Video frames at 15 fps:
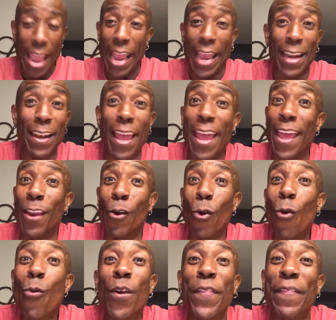And,
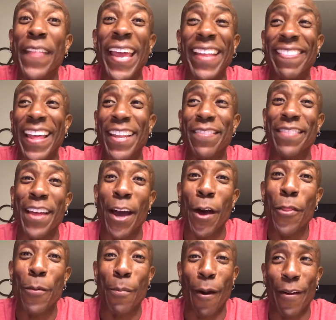and who would think that it's
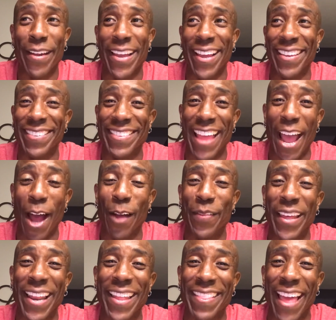the other Marquez now
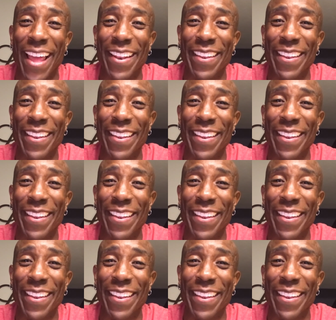that,